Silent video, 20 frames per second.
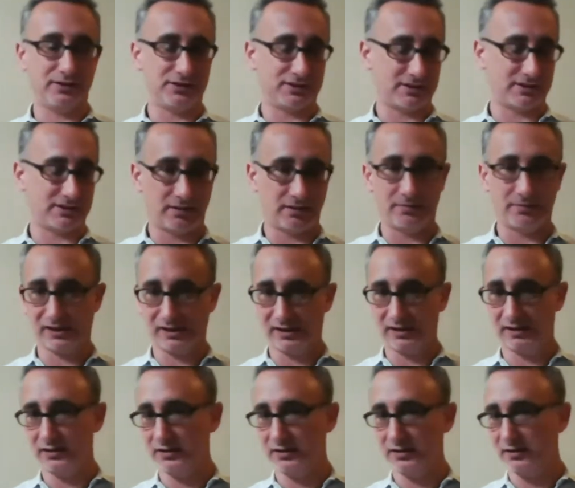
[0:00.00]
whether it's the
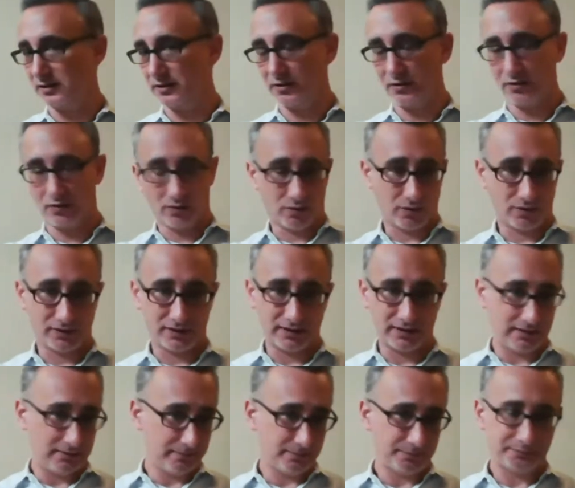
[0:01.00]
company
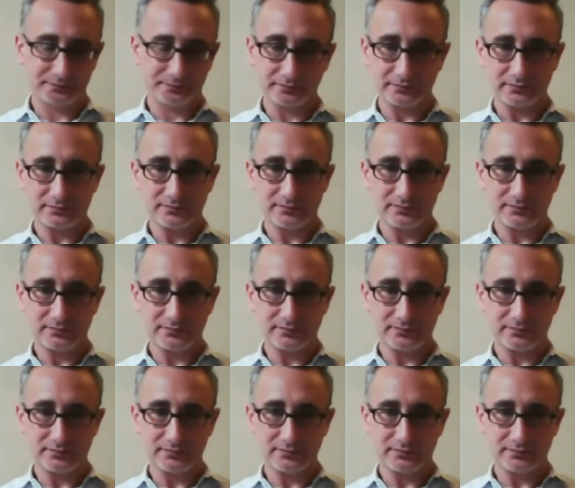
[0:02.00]
or the